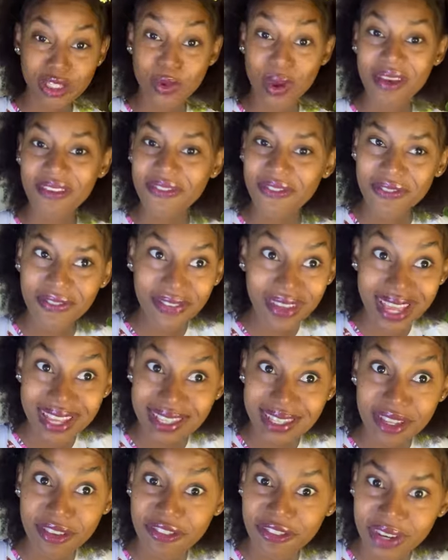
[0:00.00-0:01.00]
going
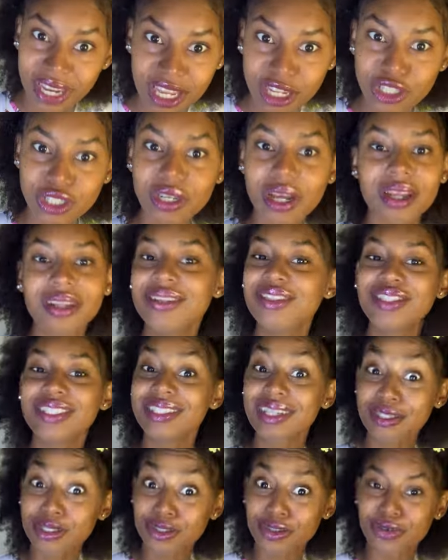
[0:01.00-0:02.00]
face inflation,
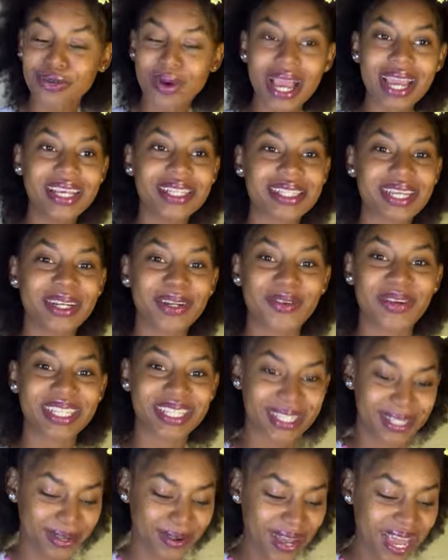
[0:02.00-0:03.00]
Jesus Christ. Anyways,
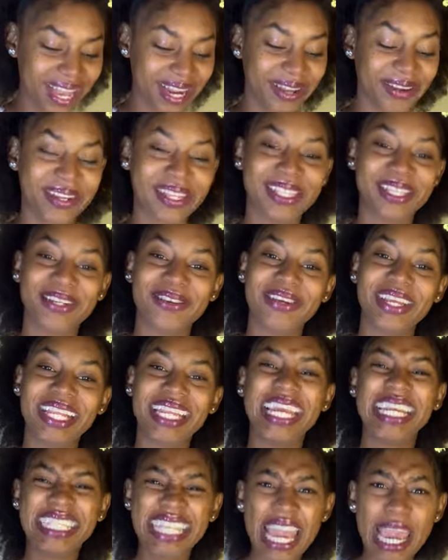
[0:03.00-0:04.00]
let's go ahead and go into your
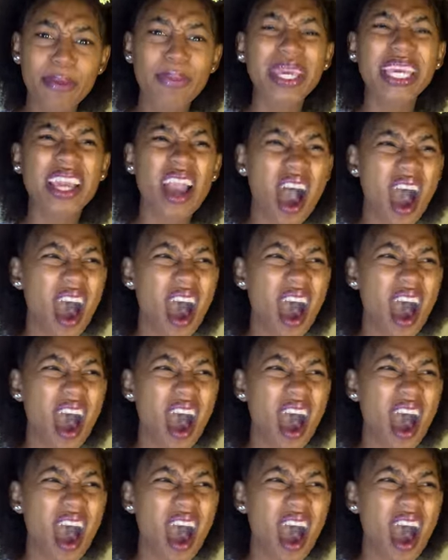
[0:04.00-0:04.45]
reading. Damien!